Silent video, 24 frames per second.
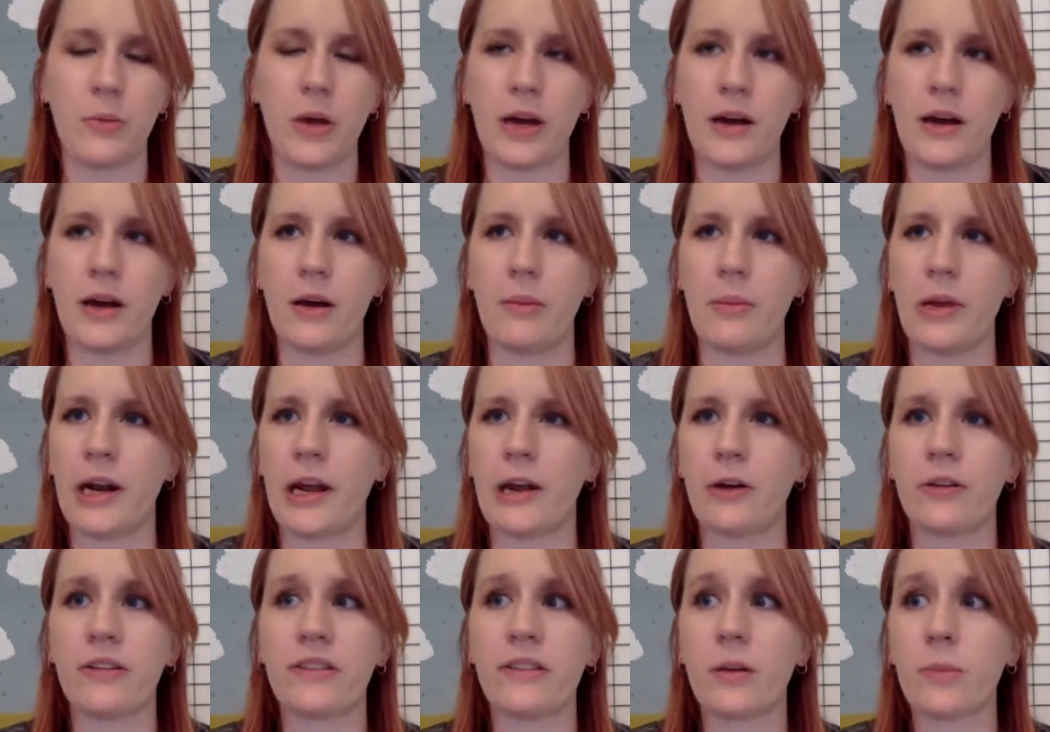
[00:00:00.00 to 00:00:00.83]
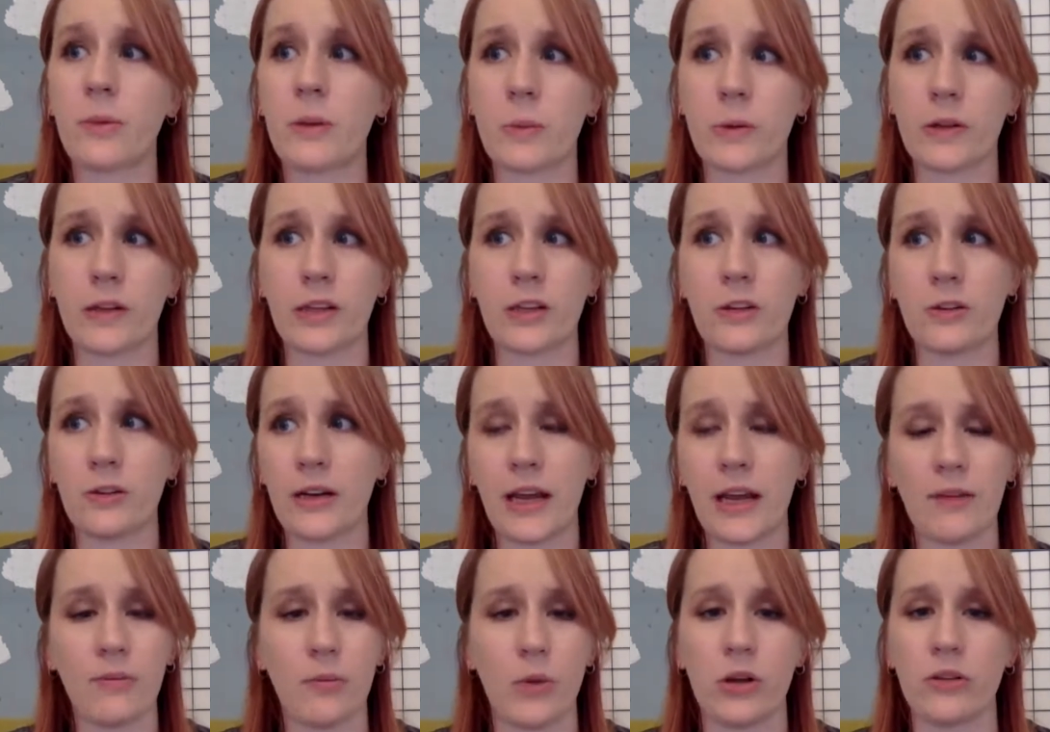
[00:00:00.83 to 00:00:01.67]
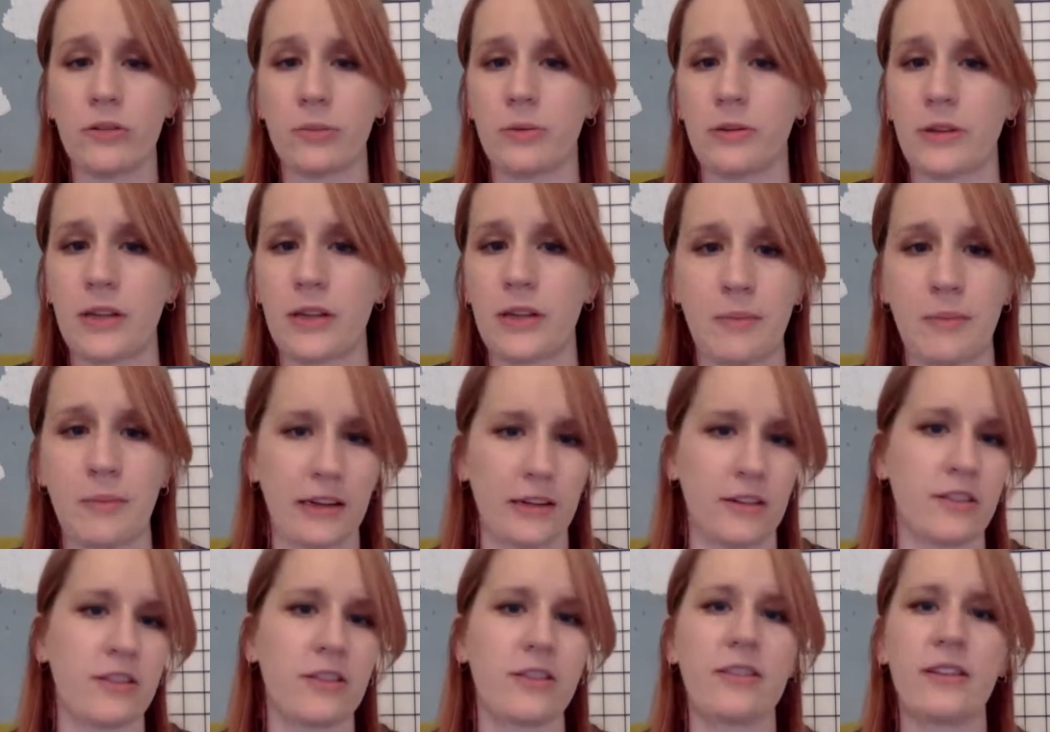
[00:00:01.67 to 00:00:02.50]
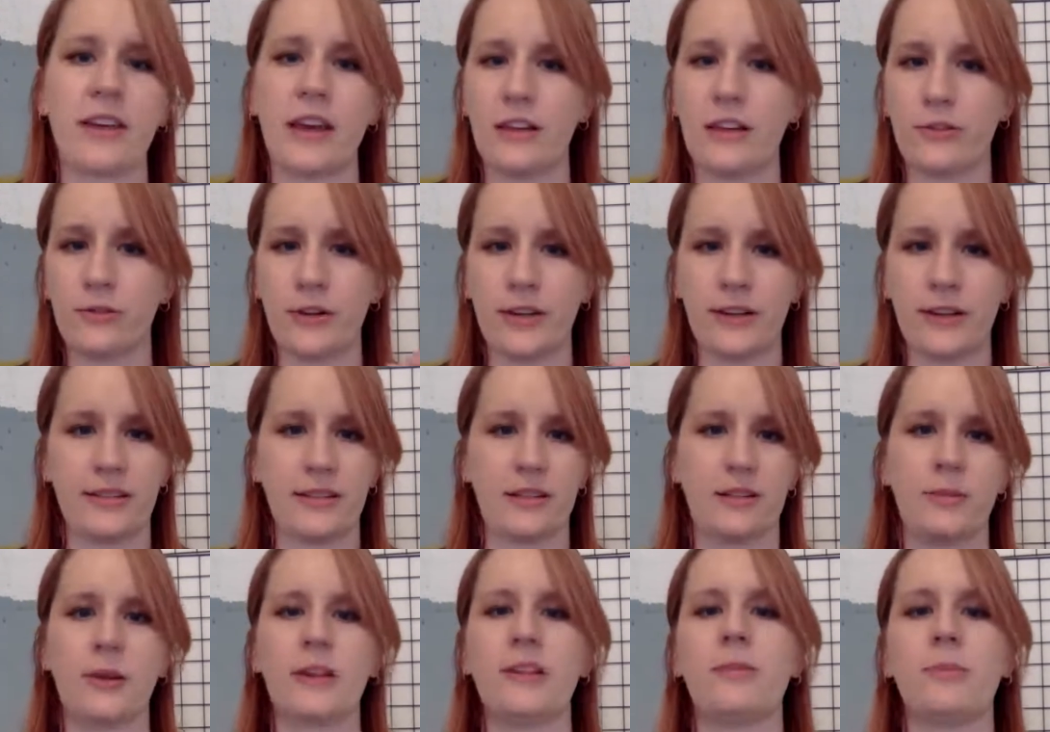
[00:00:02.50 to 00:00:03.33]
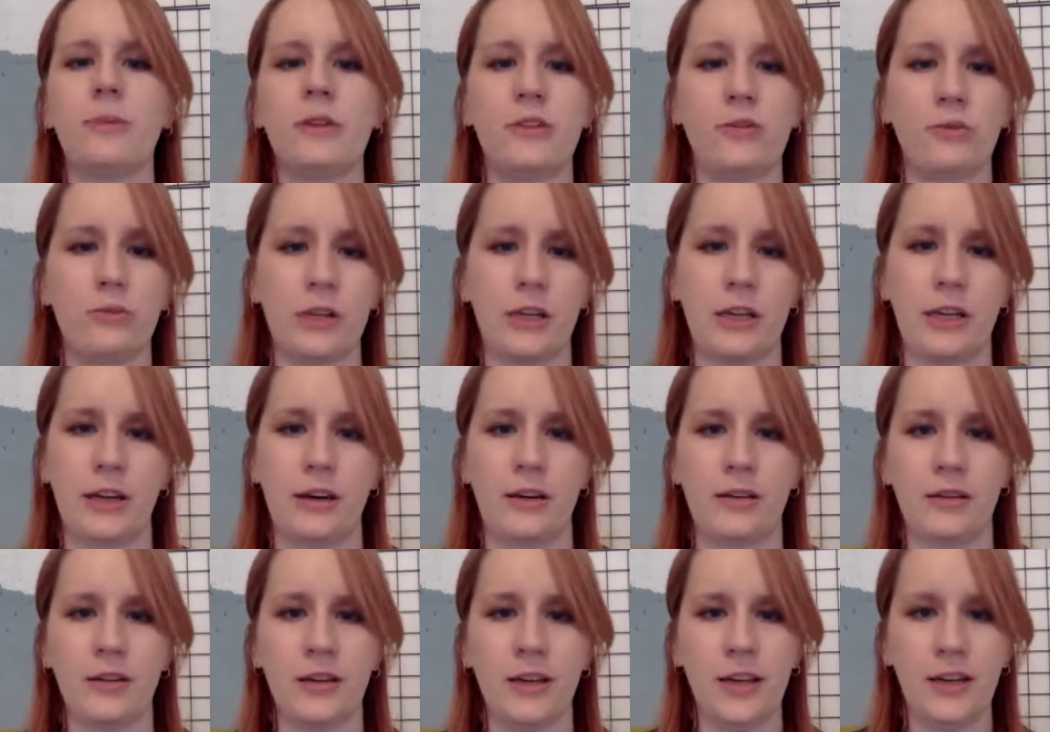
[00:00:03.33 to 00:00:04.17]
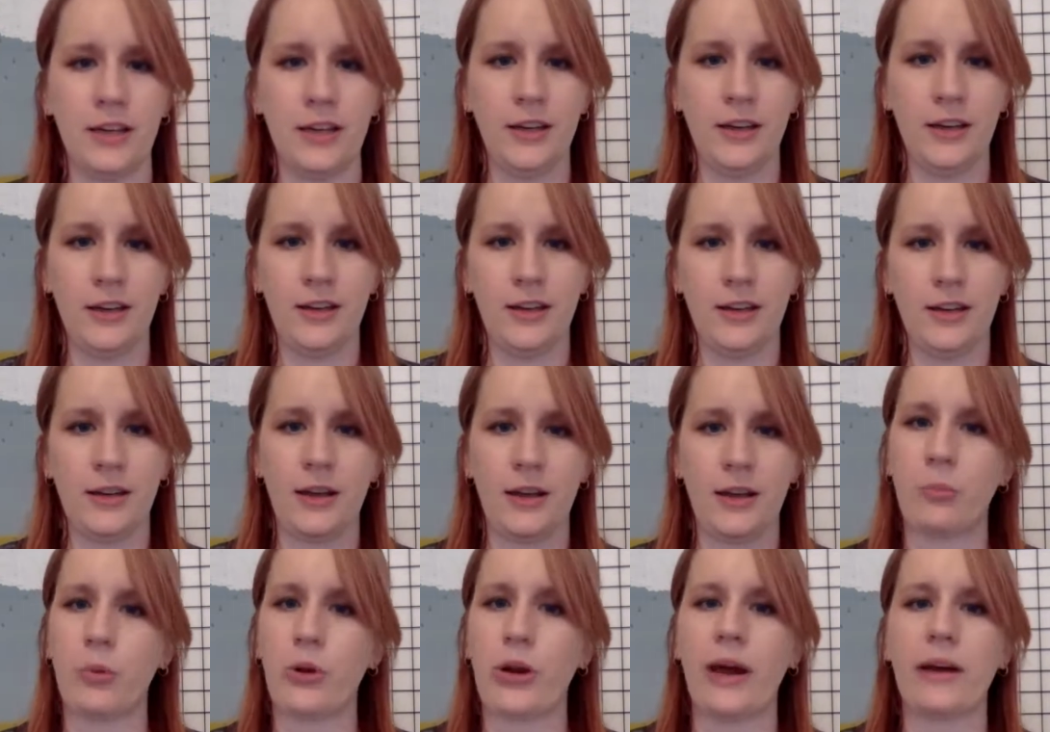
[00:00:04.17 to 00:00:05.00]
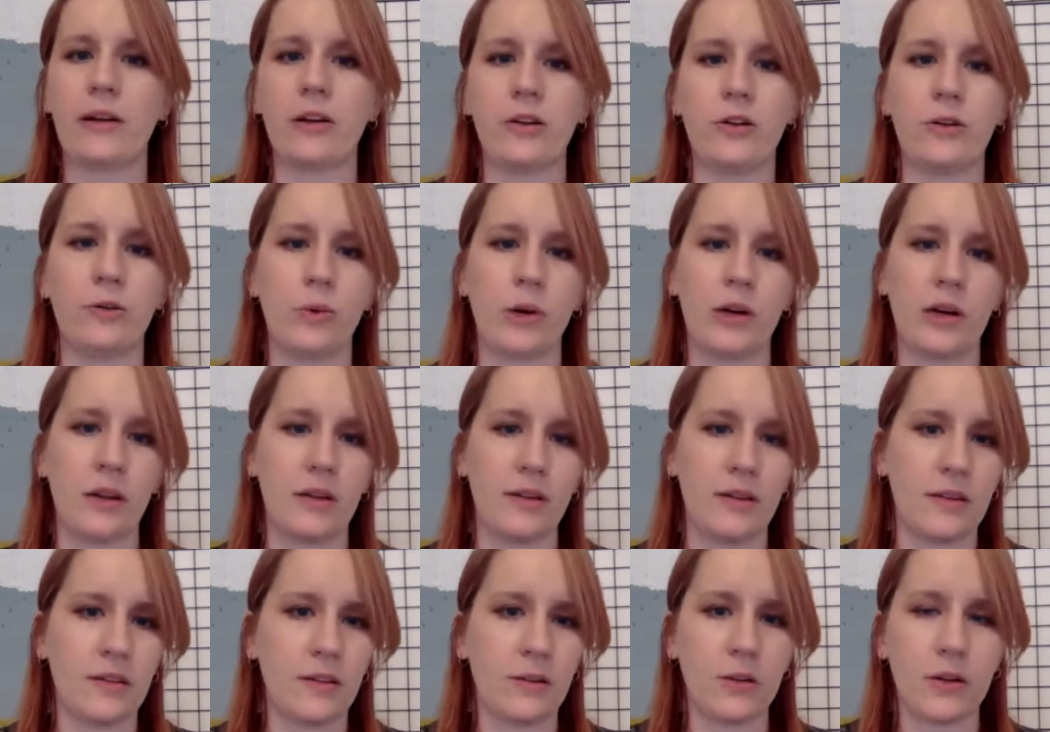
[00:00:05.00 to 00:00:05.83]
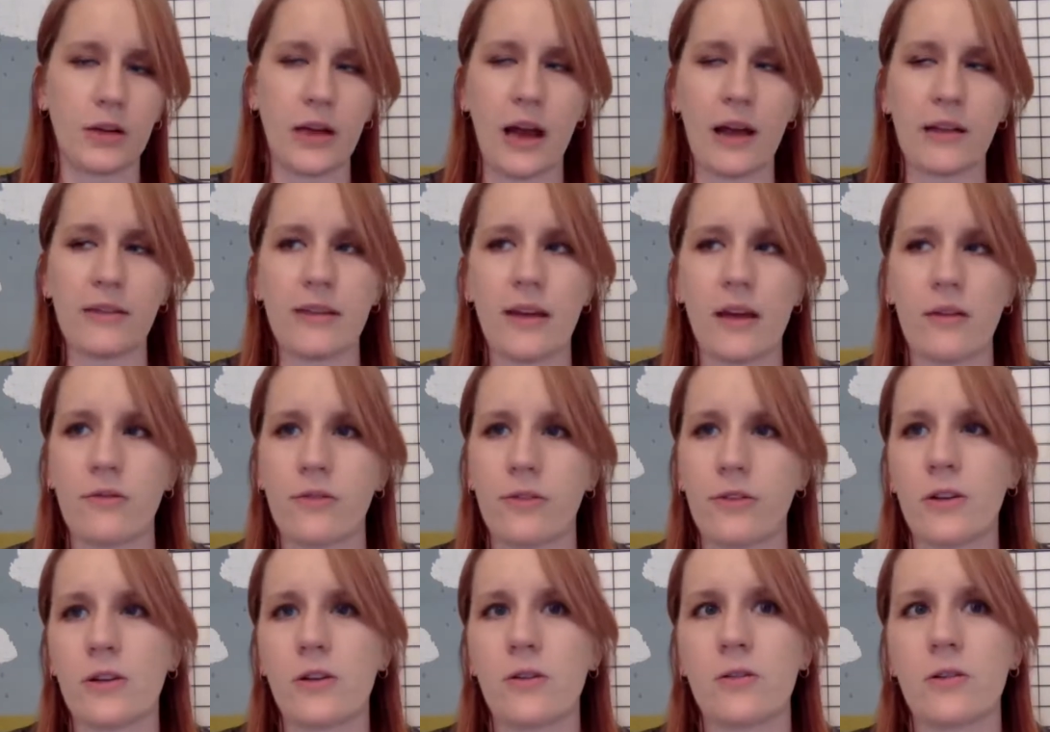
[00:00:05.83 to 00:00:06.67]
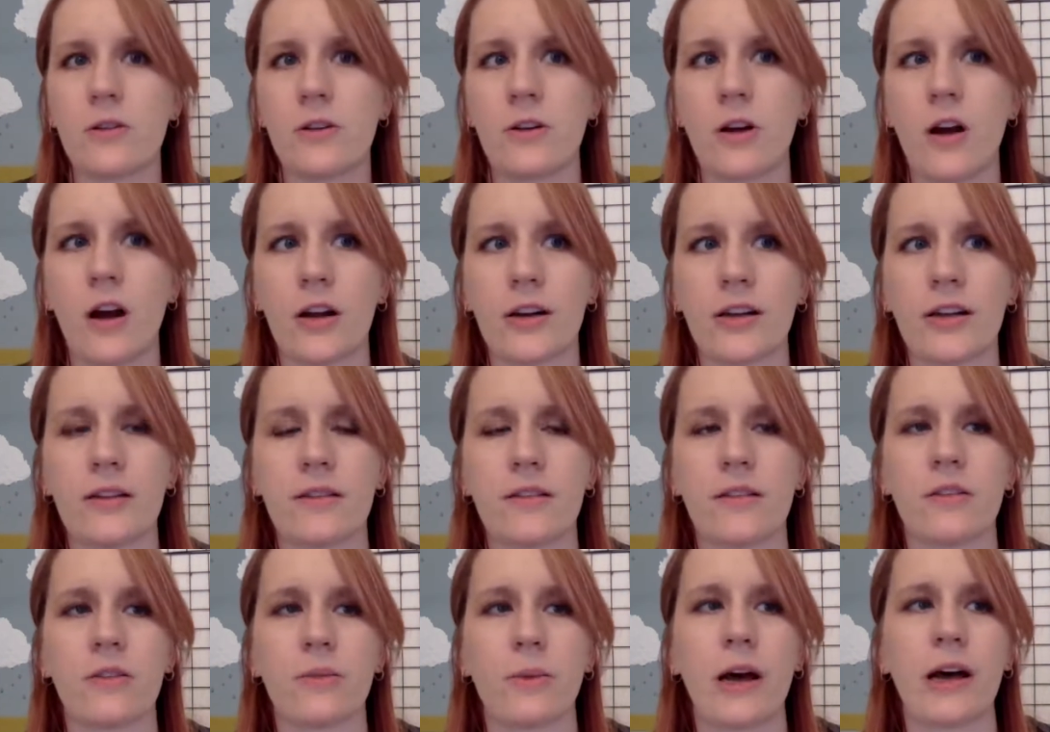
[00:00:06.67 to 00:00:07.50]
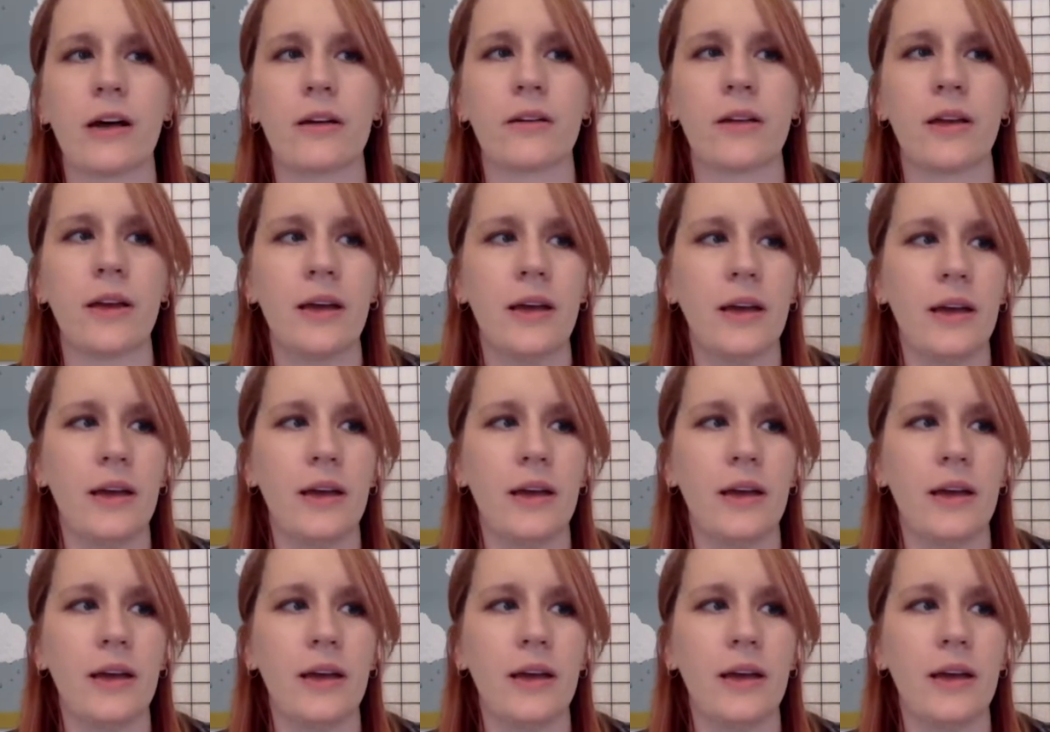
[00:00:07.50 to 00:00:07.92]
And I always tell people, like, you can have multiple lead magnets, just take 3 to 6 months between and put out a new one, because it's good content for you and your audience as well.